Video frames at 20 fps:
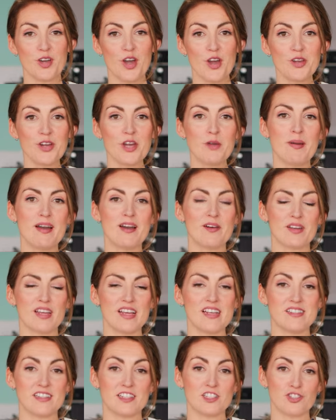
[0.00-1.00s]
Cocoa powder
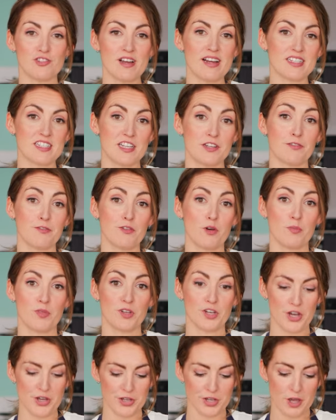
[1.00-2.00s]
is extracted from the
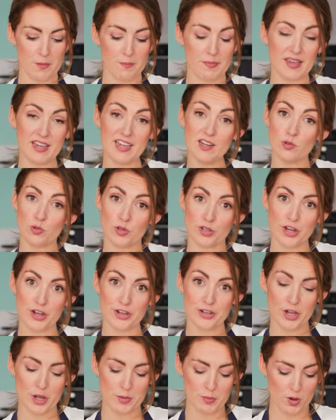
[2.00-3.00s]
cocoa bean or the
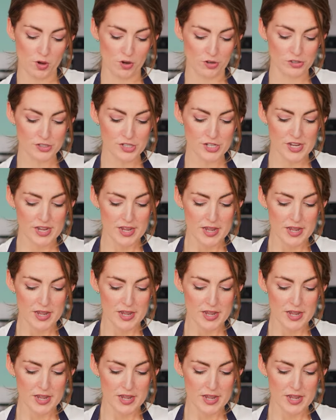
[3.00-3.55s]
cocoa pod.